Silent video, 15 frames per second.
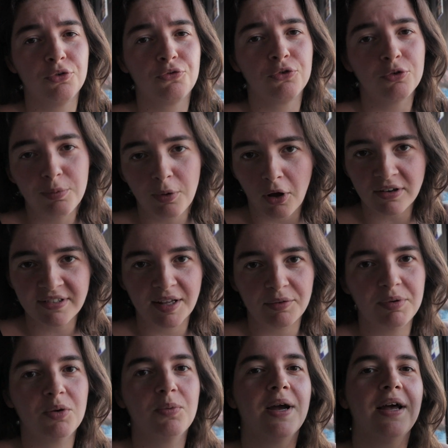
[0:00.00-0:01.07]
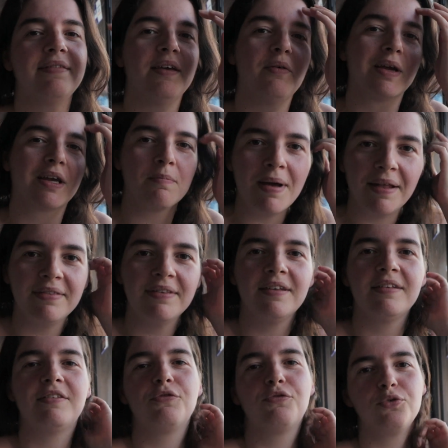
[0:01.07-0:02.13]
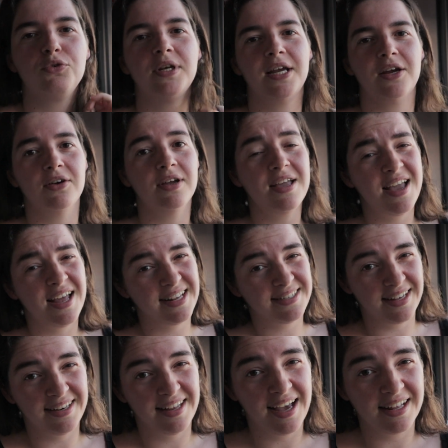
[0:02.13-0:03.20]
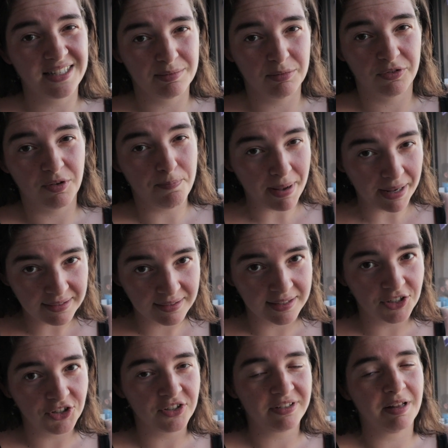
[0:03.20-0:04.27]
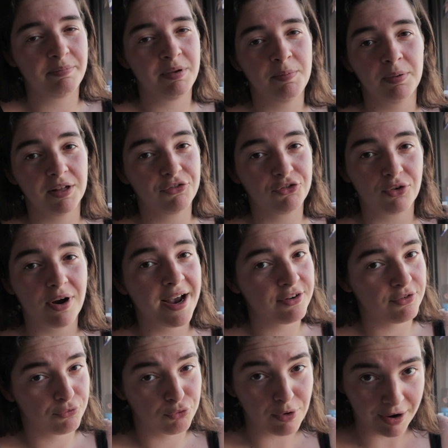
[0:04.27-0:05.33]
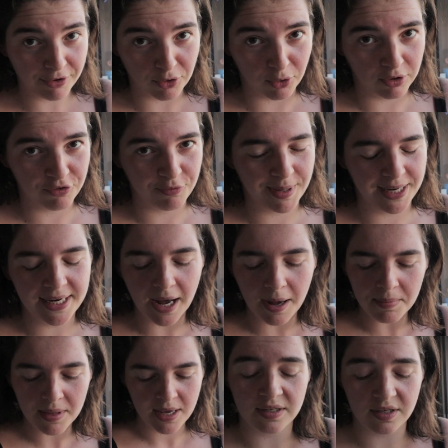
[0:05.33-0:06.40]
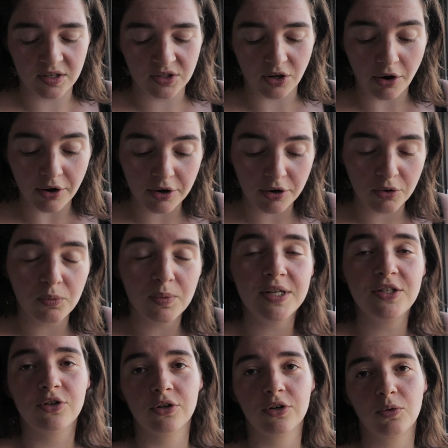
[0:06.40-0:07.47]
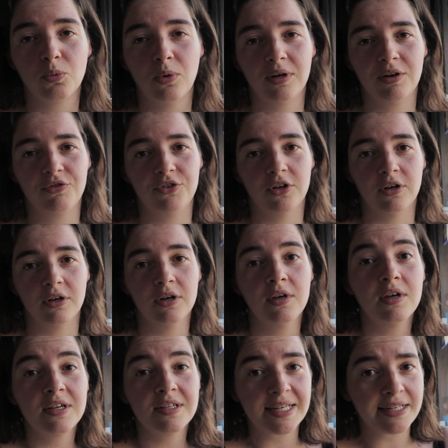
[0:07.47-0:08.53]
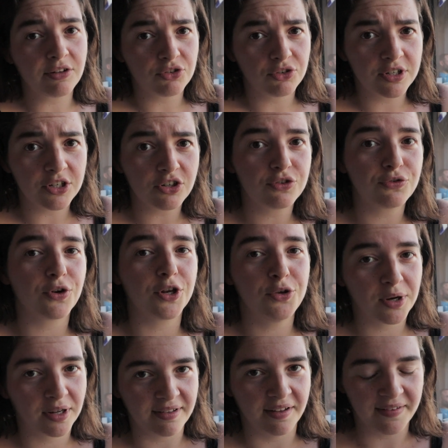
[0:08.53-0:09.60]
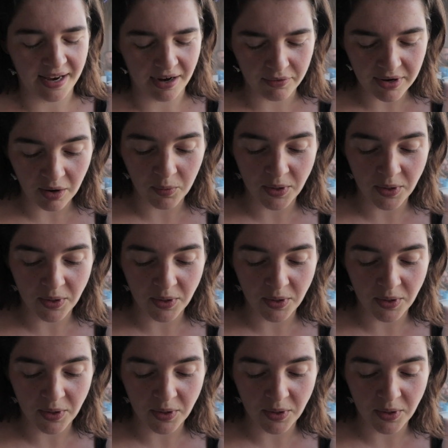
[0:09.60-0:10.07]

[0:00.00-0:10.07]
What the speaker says: food blogs that we read, they recommended the food here and said they had some of the best dishes that people have tried throughout all of Merida. As a starter, we took one of the signature dishes for the Yucatan area,